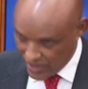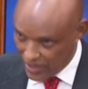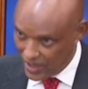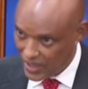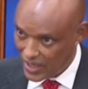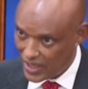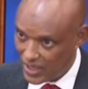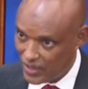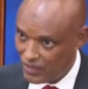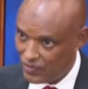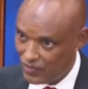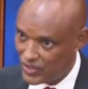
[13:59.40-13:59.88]

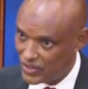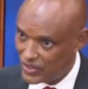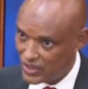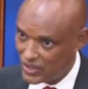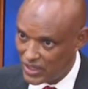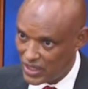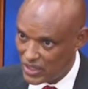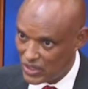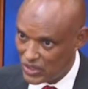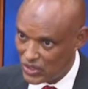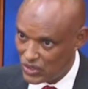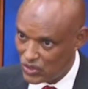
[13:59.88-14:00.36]

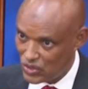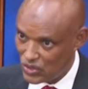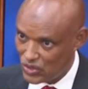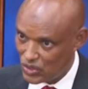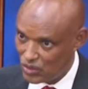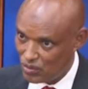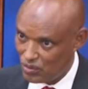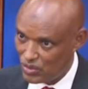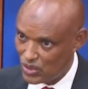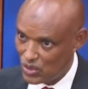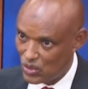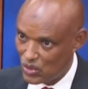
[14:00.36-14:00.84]
investigations,
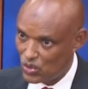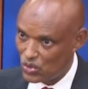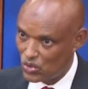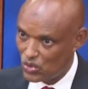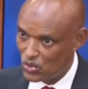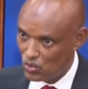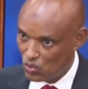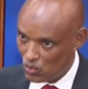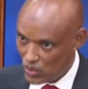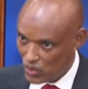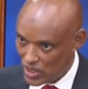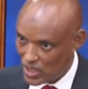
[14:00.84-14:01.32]
because
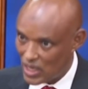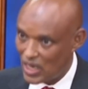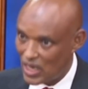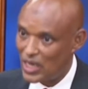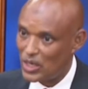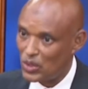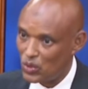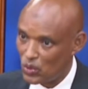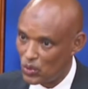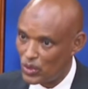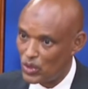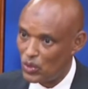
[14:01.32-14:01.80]
we are
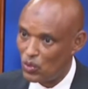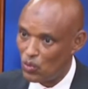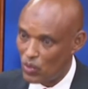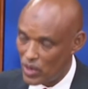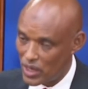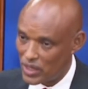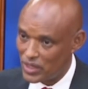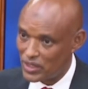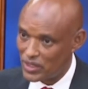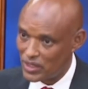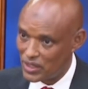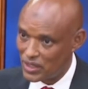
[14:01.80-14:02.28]
not the
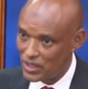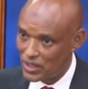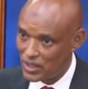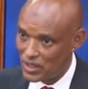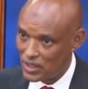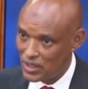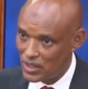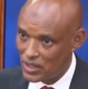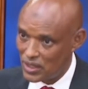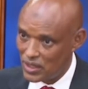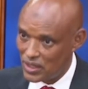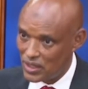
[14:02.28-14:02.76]
ones
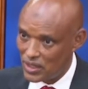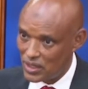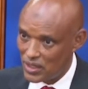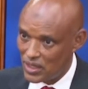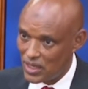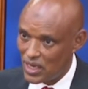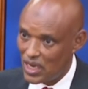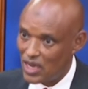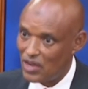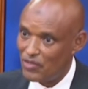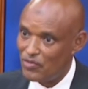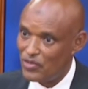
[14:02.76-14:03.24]

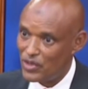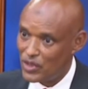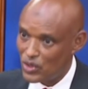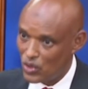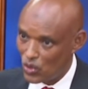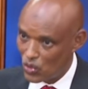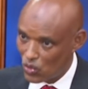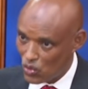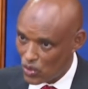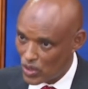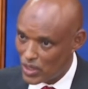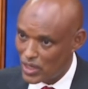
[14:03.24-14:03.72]
having the
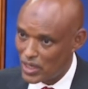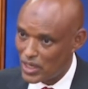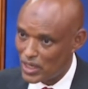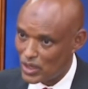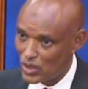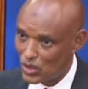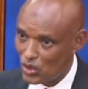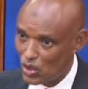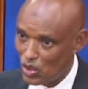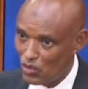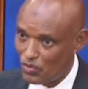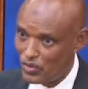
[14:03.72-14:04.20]
conduct
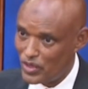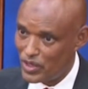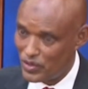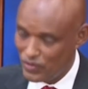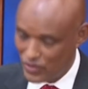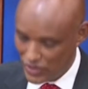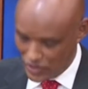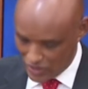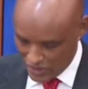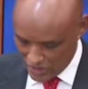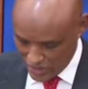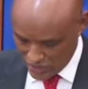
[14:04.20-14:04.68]
of the
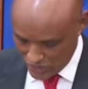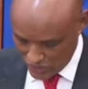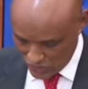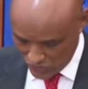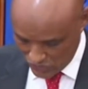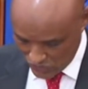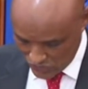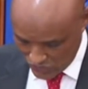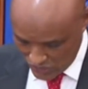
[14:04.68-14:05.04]
investigations.